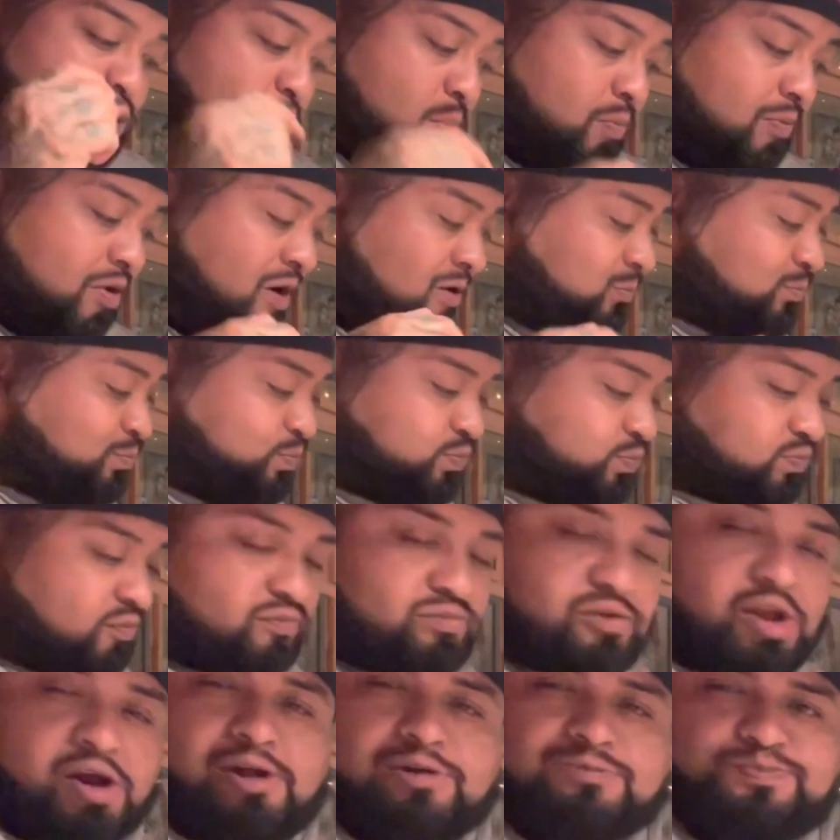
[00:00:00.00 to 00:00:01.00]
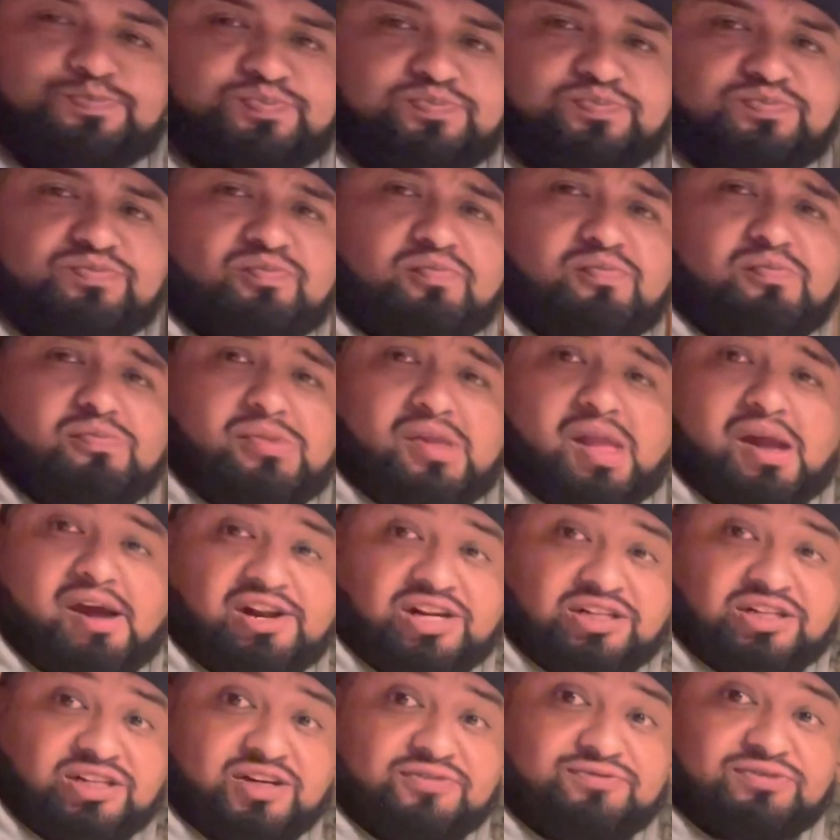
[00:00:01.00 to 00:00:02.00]
But
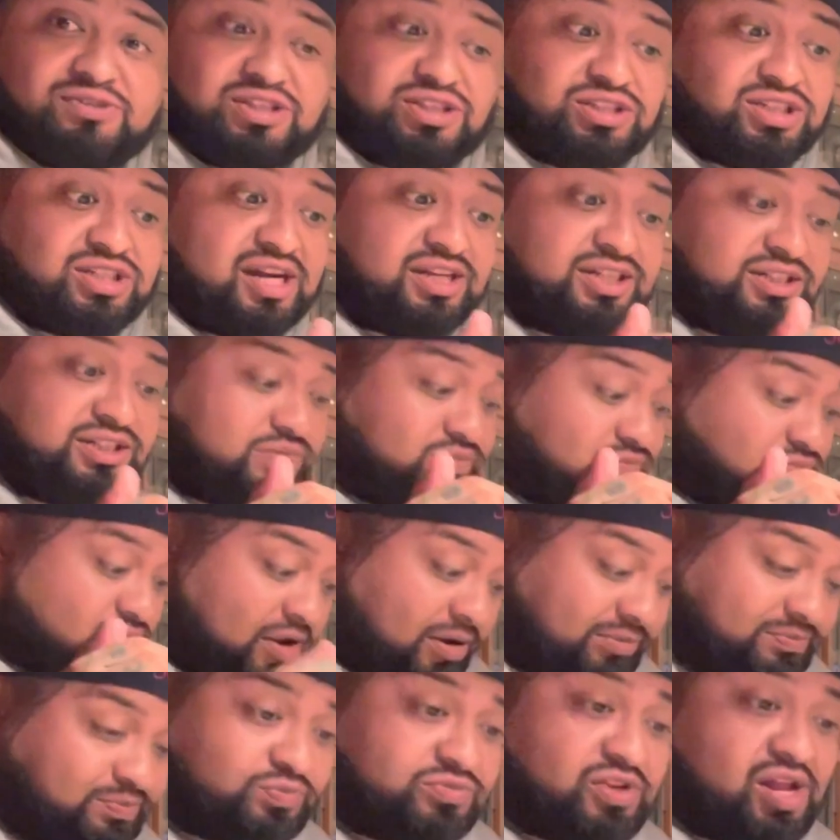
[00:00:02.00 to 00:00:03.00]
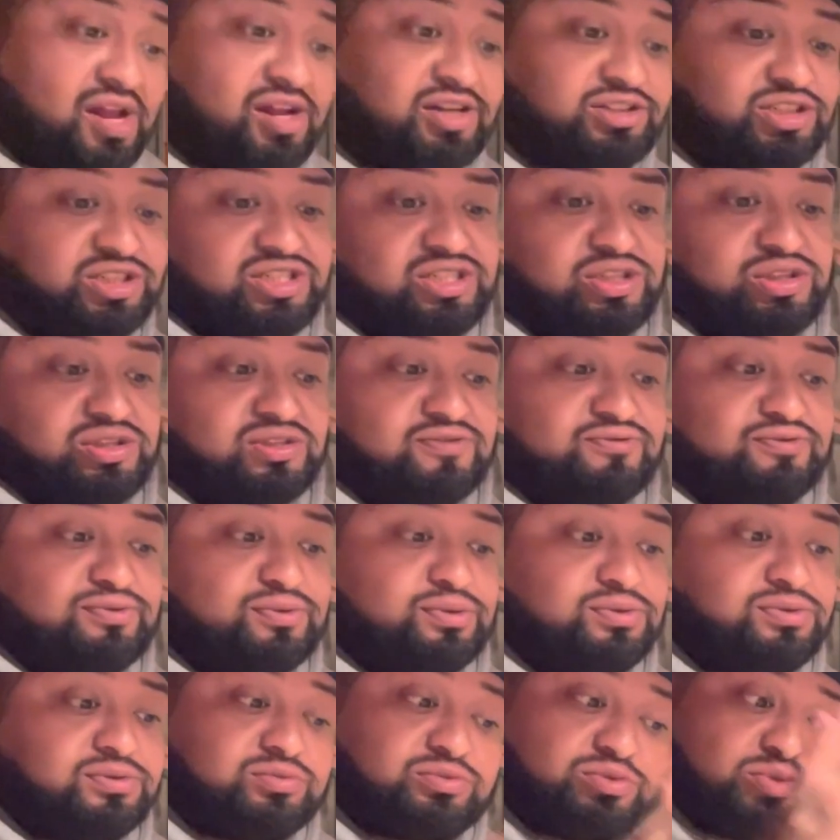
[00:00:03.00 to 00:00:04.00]
enough of the sake. Let's get to the
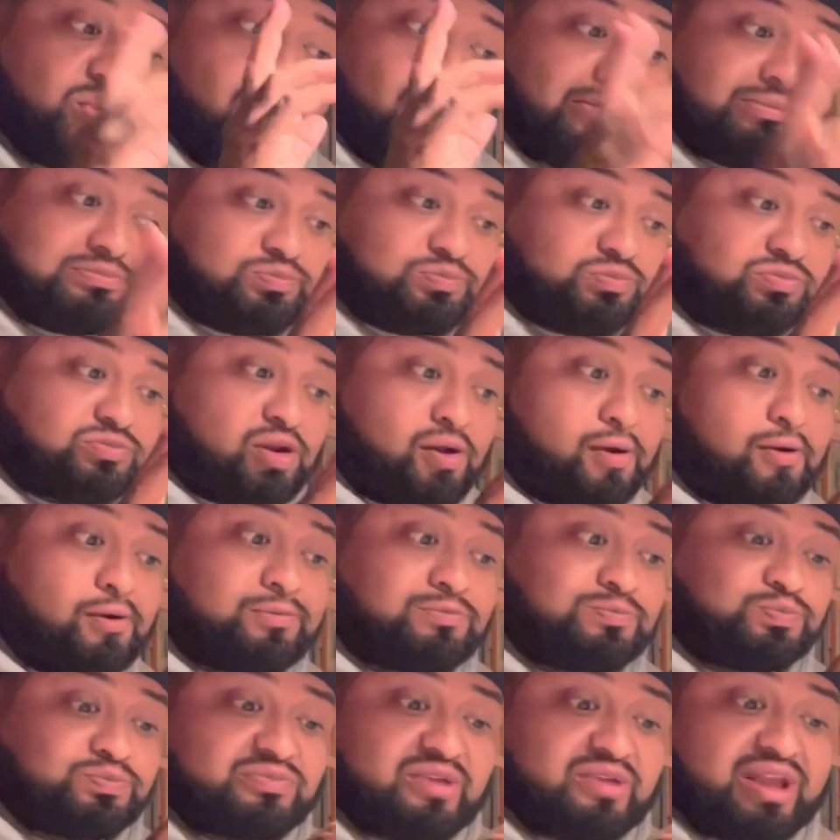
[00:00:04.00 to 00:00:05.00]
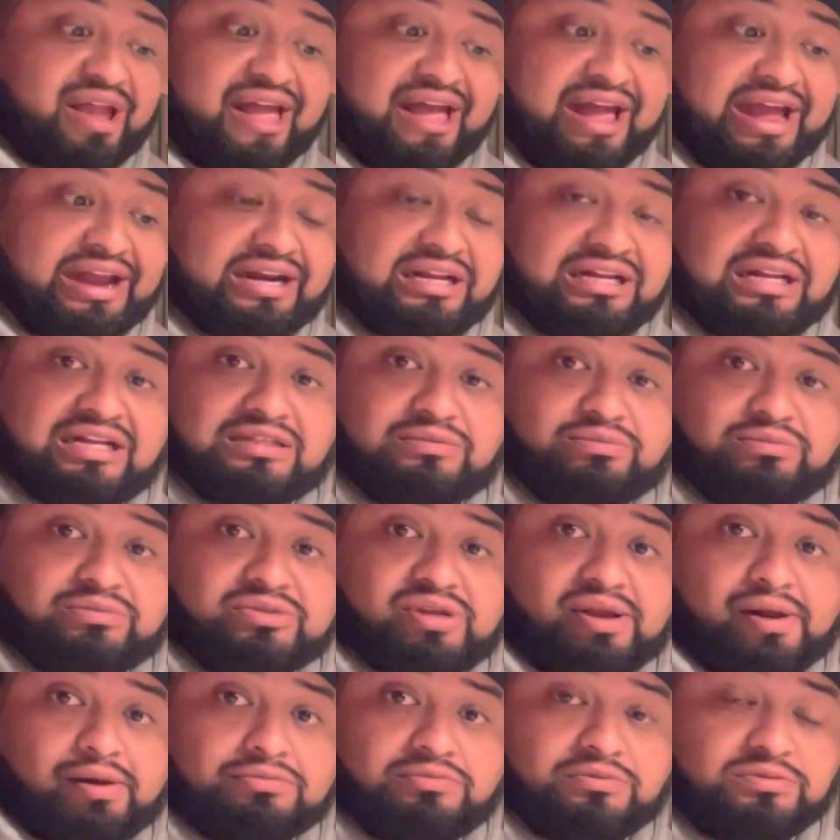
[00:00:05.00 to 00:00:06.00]
food. Oh, and I got,
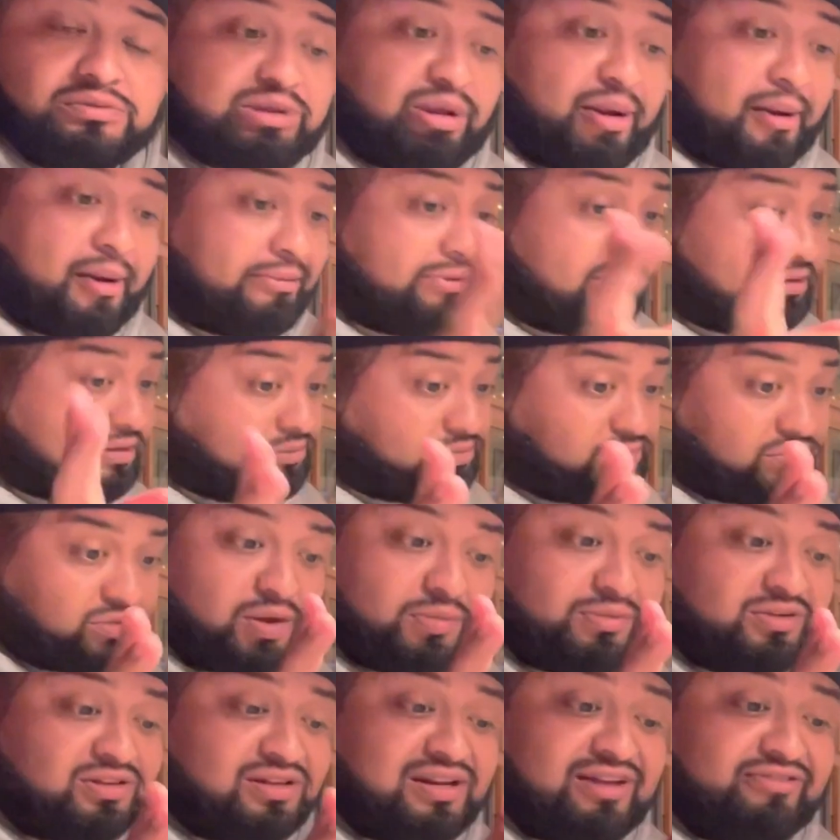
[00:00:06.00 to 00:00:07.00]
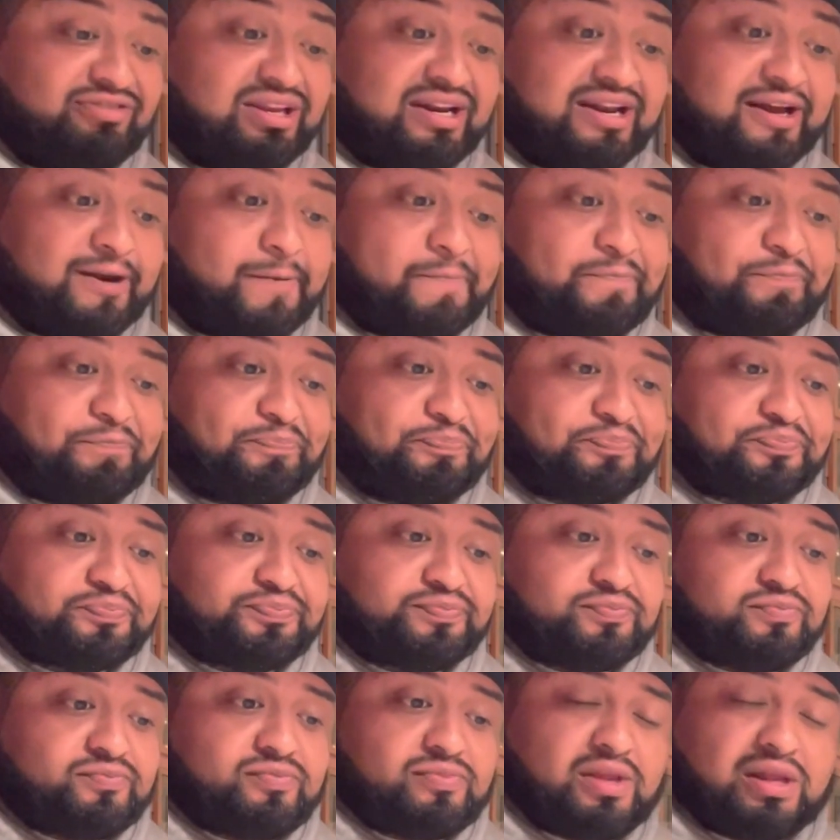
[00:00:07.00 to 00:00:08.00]
I'm gonna whip it out,
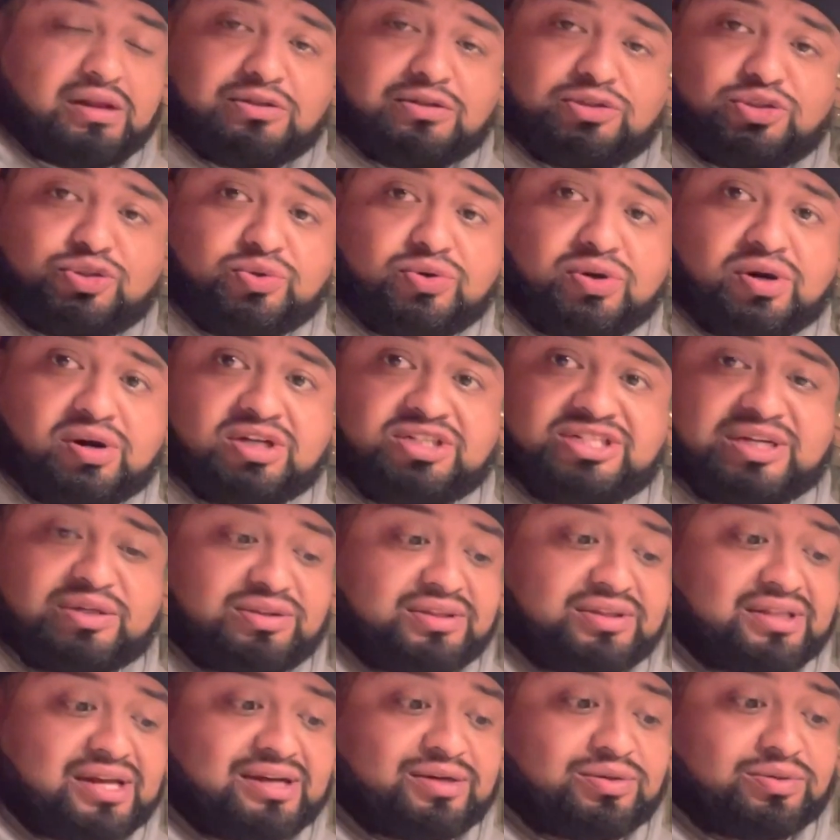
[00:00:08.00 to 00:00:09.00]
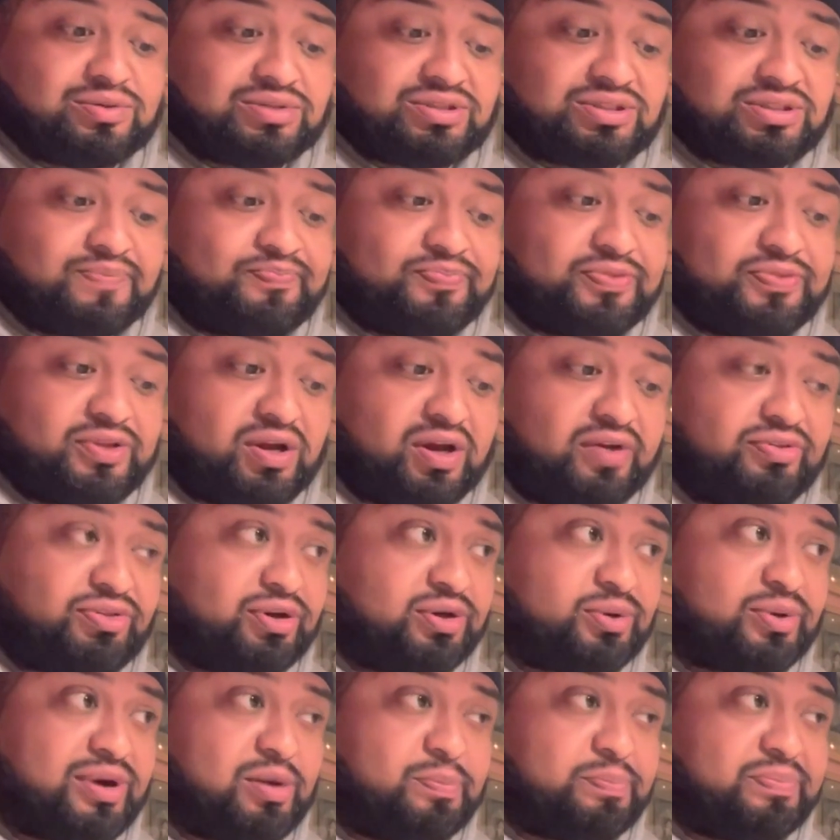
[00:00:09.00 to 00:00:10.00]
two hard shell tacos of the
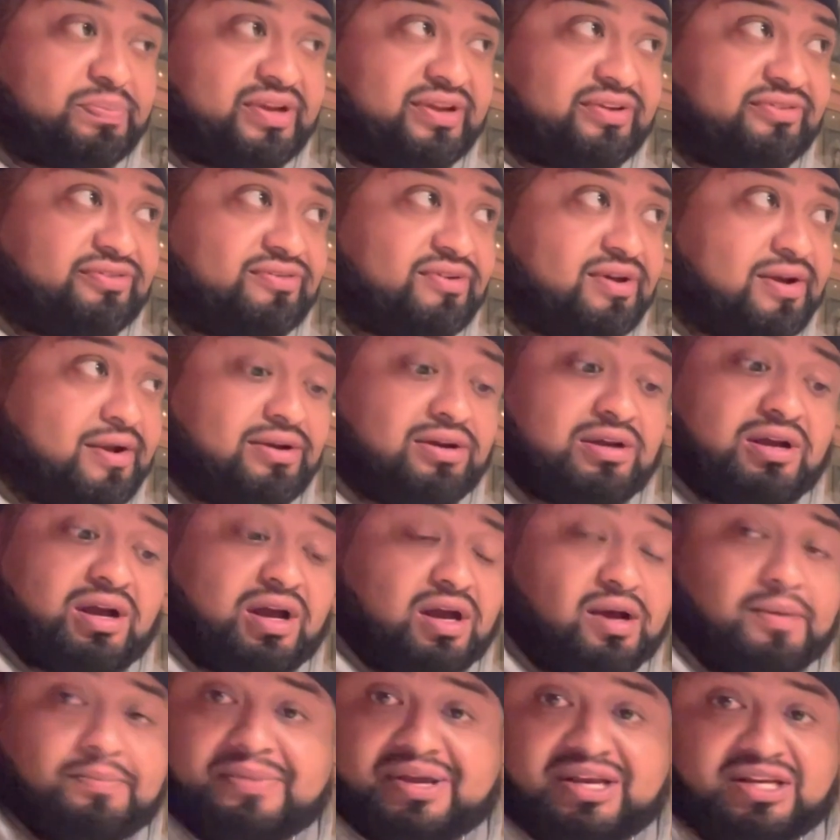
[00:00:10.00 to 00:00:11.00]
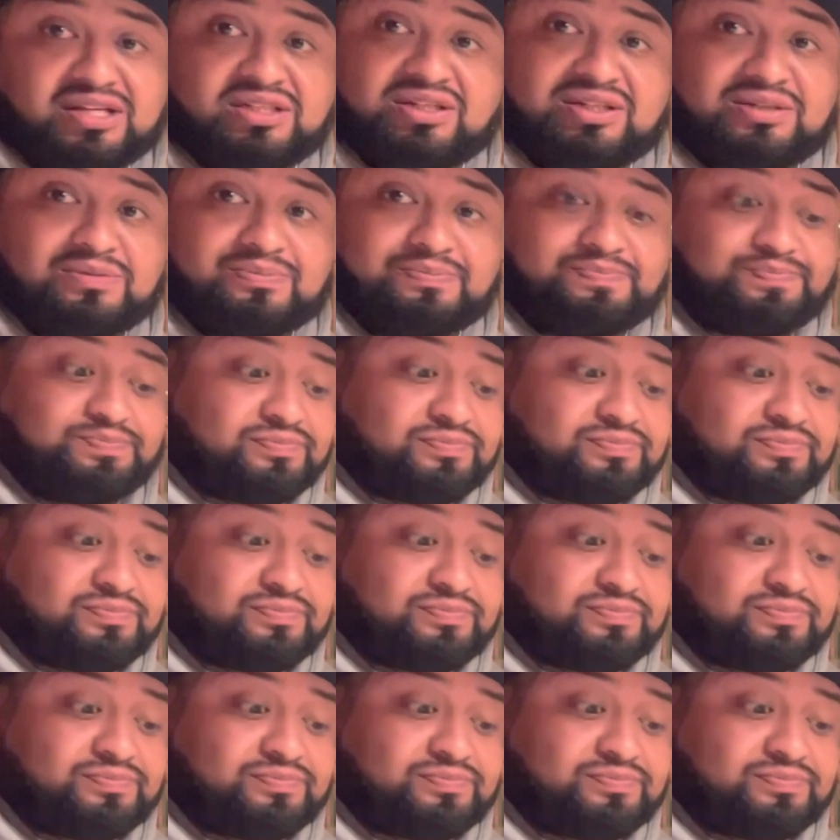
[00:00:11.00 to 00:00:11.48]
ground beef. Amazing.